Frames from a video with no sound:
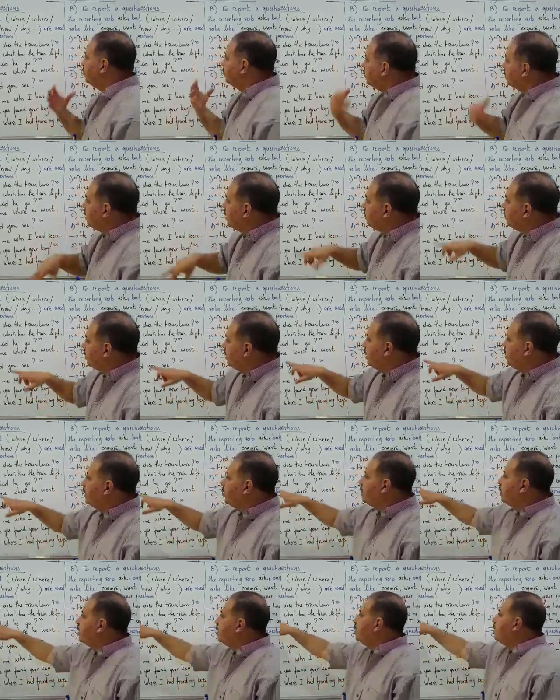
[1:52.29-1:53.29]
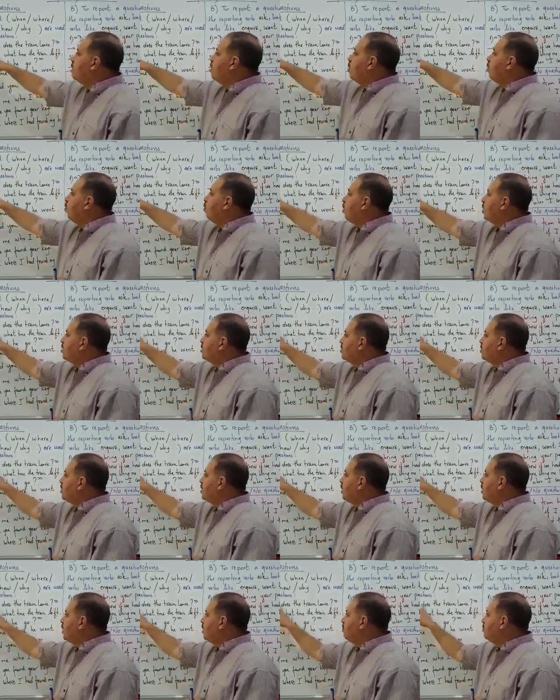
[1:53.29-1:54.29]
For example, here, what
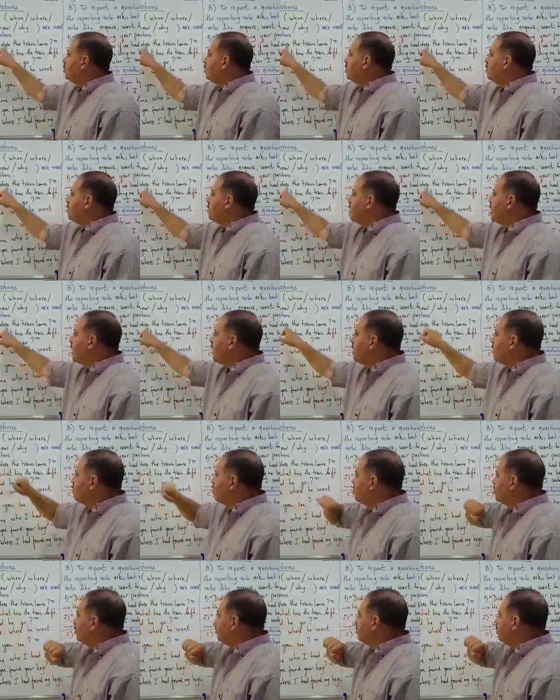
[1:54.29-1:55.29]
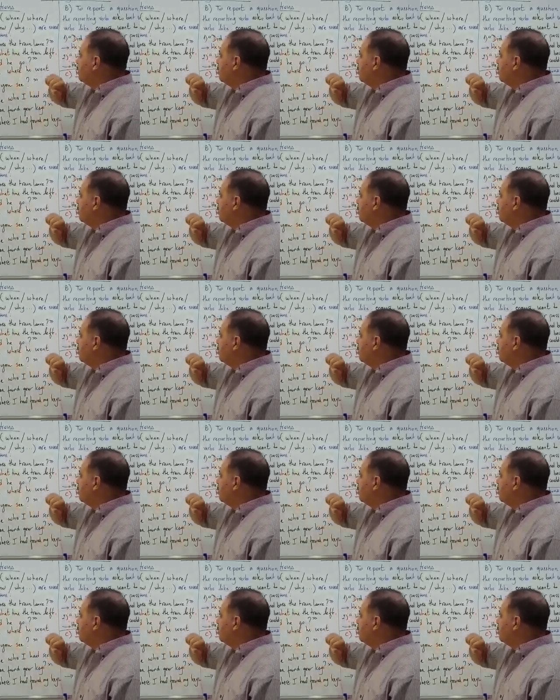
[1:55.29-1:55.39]
time does